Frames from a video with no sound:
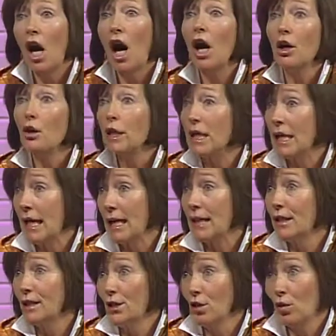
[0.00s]
Our
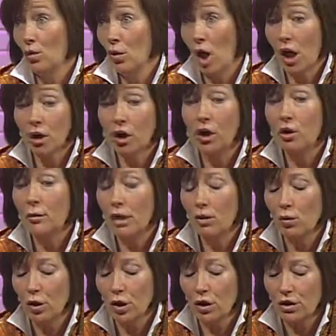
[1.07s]
EAs do, our CUPE
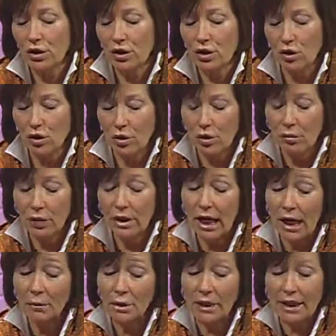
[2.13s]
workers do. But
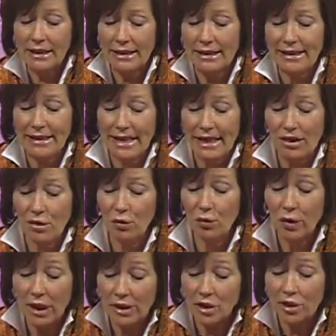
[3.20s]
I would like to say that when
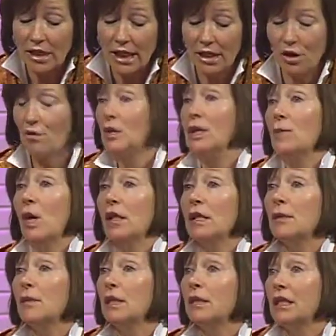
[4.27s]
we undertake the
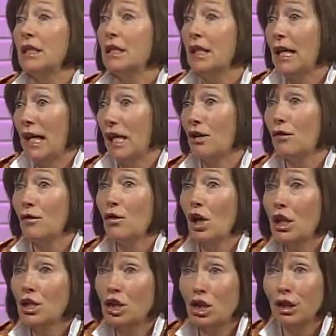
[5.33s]
responsibility to care for
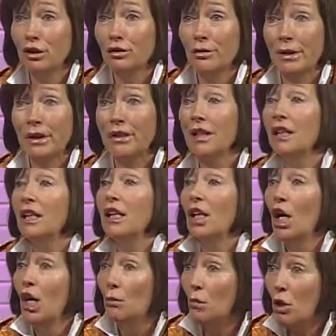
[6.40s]
our children,
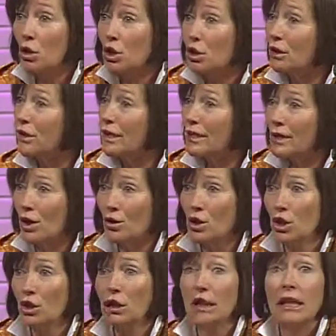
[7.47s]
emotionally,
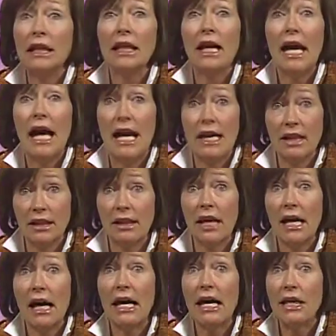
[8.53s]
socially, and
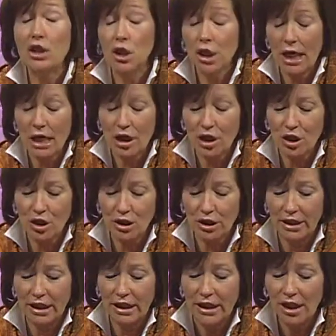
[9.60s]

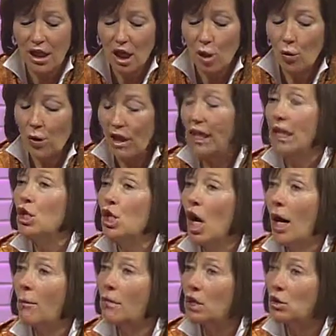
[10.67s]
educationally, we
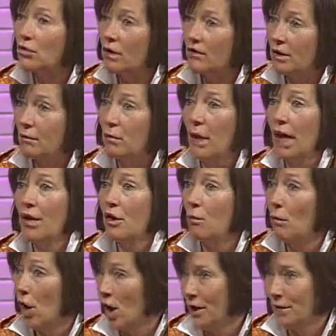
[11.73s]
cannot be driven by the
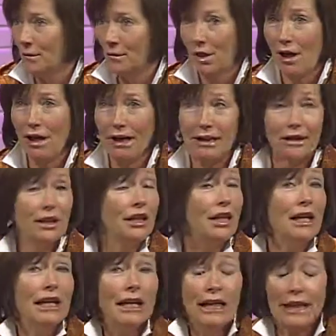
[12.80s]
bottom line.
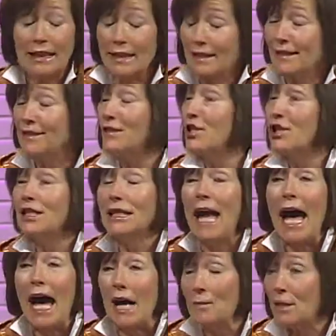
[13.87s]
Mm -hmm. It is just
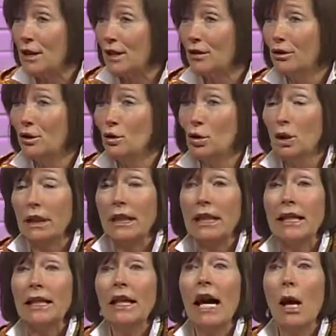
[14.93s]

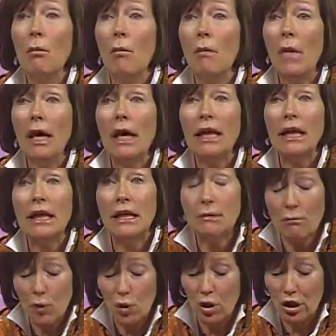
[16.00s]
absolutely um,
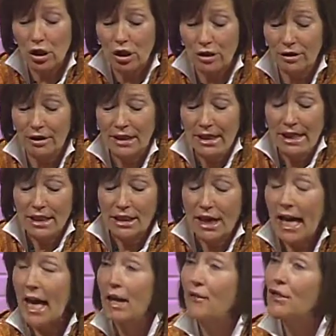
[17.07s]
immoral to
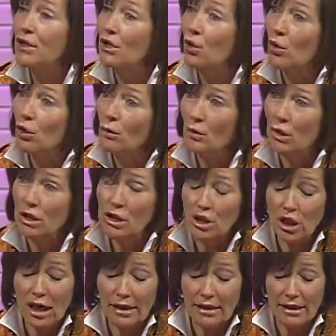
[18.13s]
have this corporate
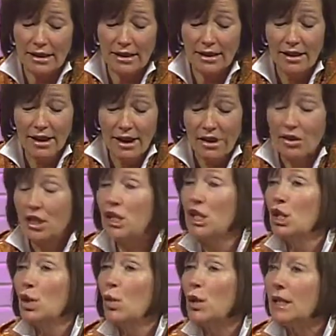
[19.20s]
agenda that
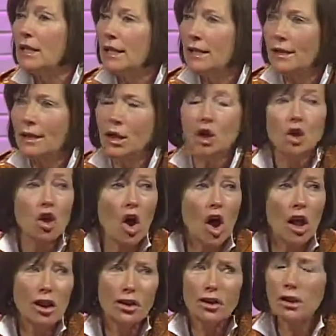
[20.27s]
squeezes
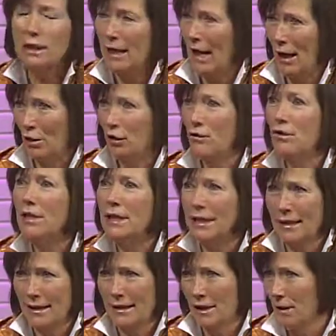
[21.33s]
dollars out of the
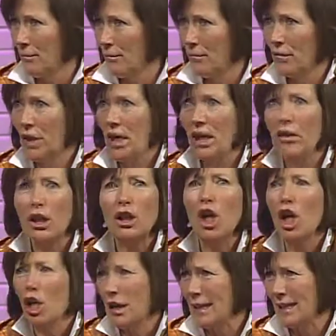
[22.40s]
system that
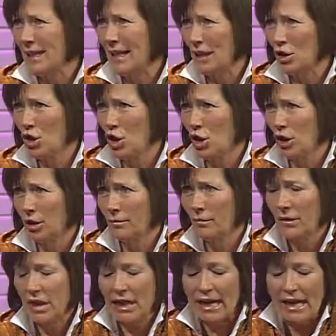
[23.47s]
are essential.
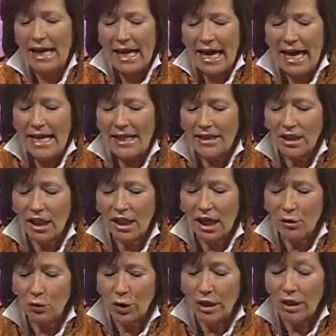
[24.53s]
And uh,
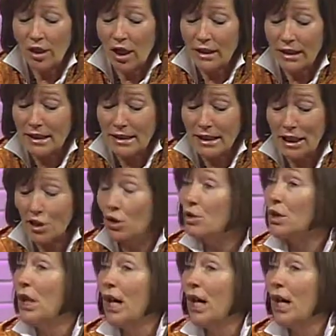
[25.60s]
we cannot continue to